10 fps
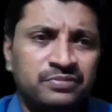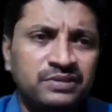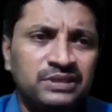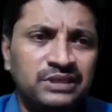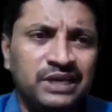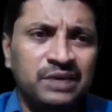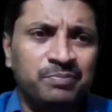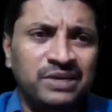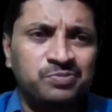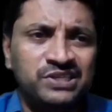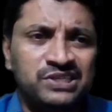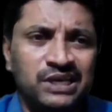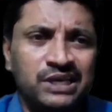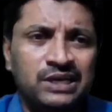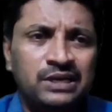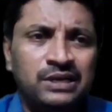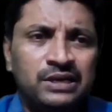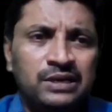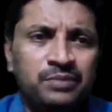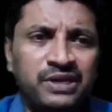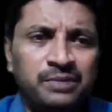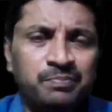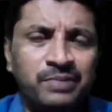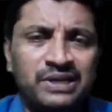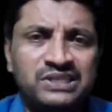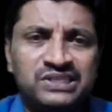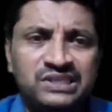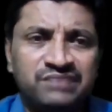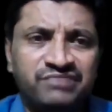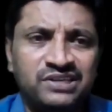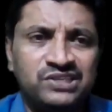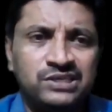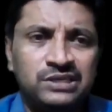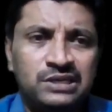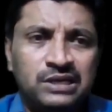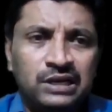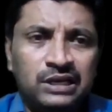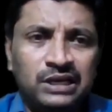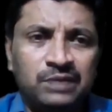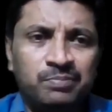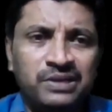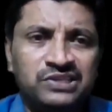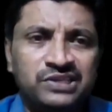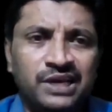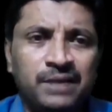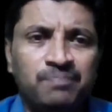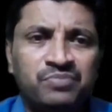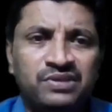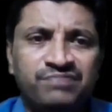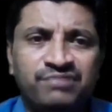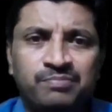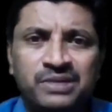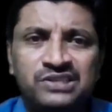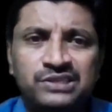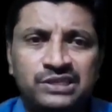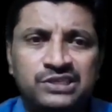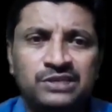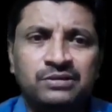A implies BC, B implies CFH, E implies A, F implies EG.